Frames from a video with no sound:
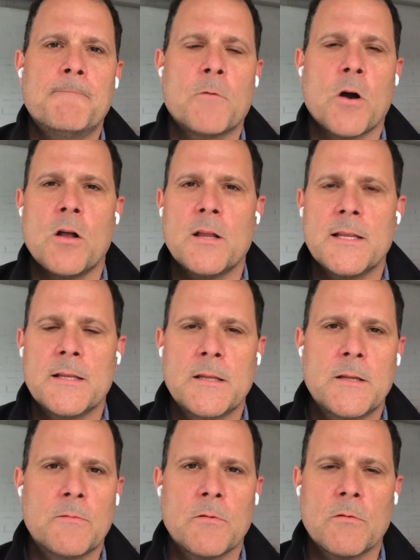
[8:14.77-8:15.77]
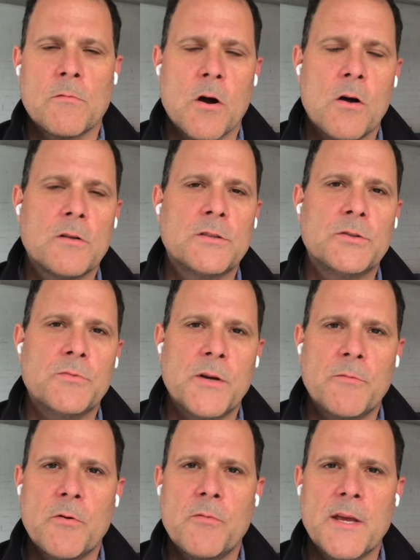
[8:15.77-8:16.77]
we're all
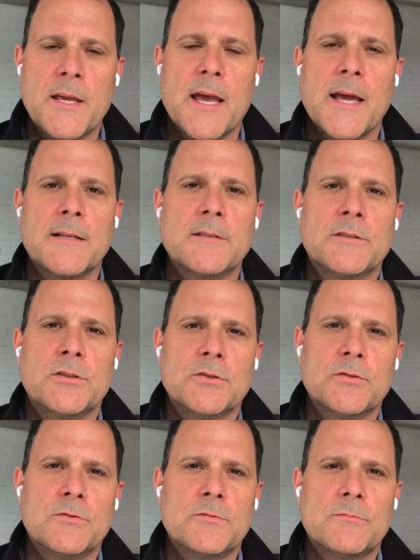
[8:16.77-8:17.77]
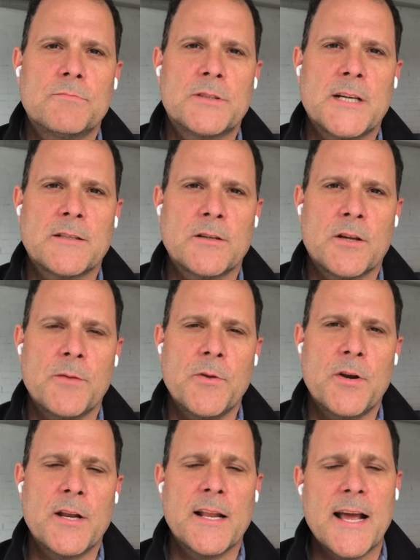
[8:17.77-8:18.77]
doing what we can to protect our community.